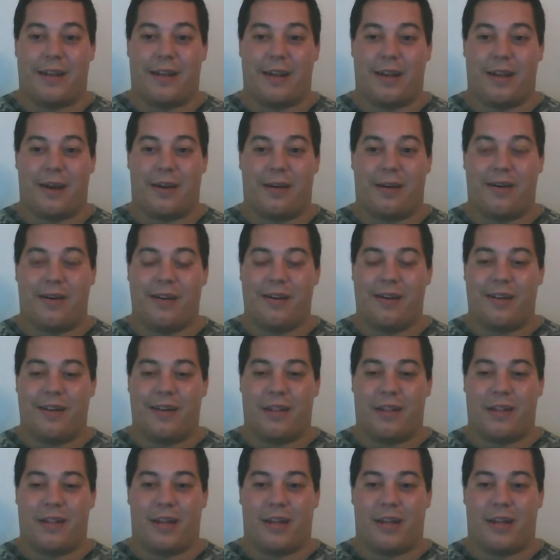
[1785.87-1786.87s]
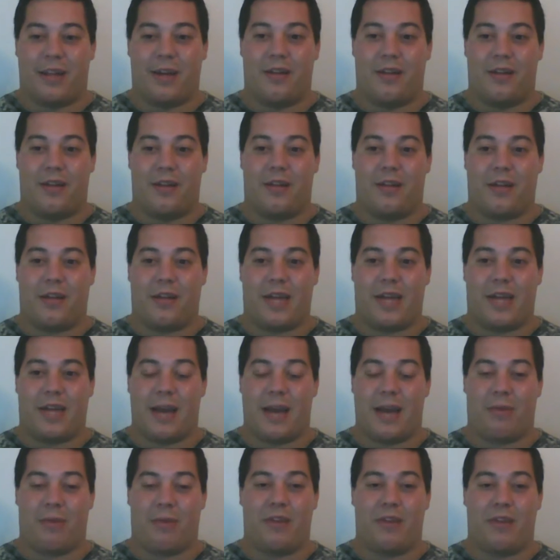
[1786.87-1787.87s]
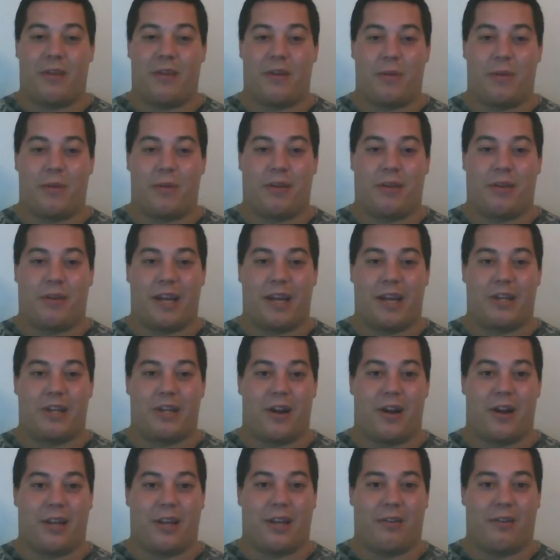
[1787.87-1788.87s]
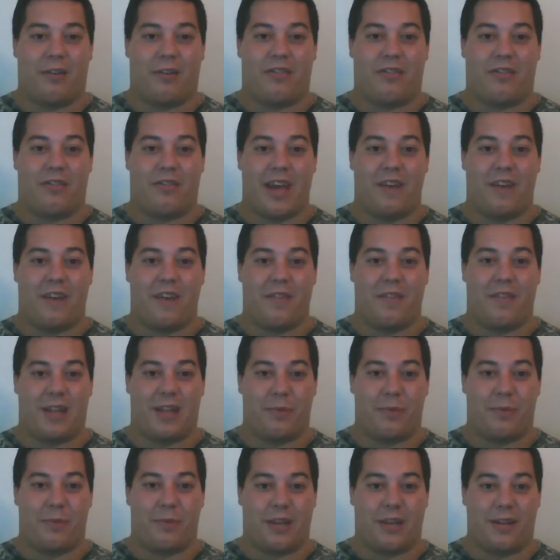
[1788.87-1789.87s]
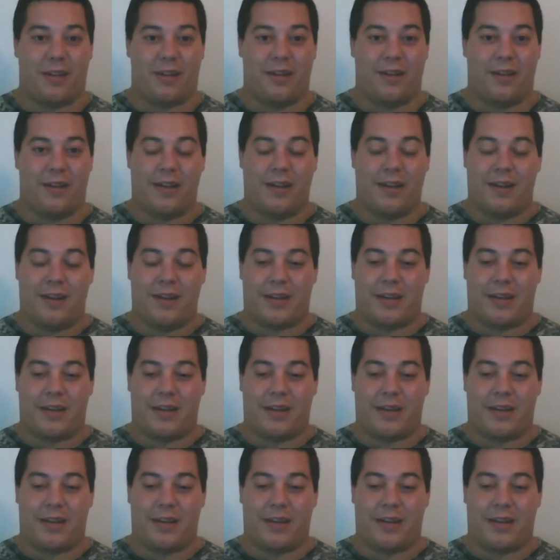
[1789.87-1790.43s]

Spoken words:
you know the campgrounds up there at Lake Shawnee are safe and that we can